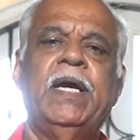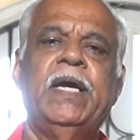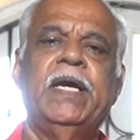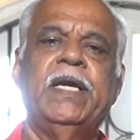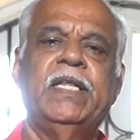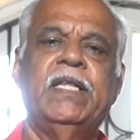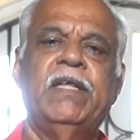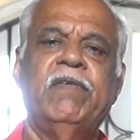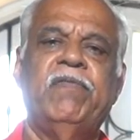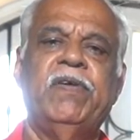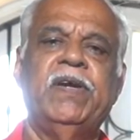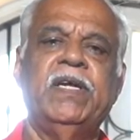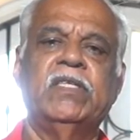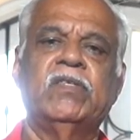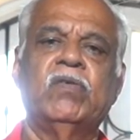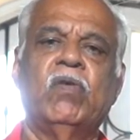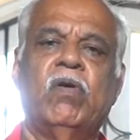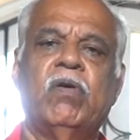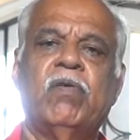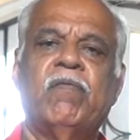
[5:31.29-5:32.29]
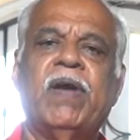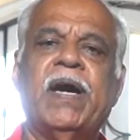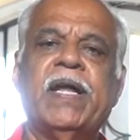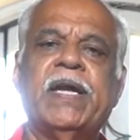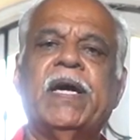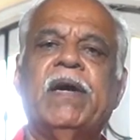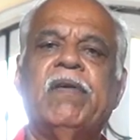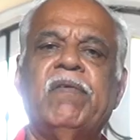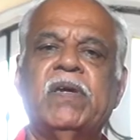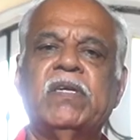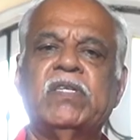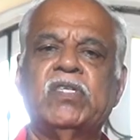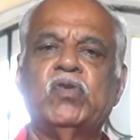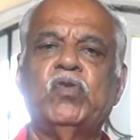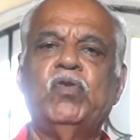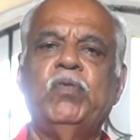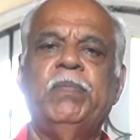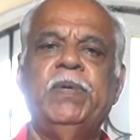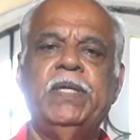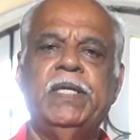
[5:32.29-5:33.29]
in the fridge, or 1 hour
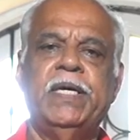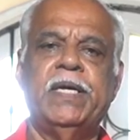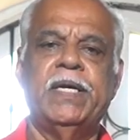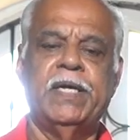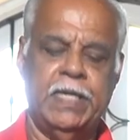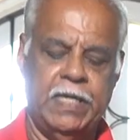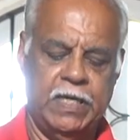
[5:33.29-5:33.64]
should be there,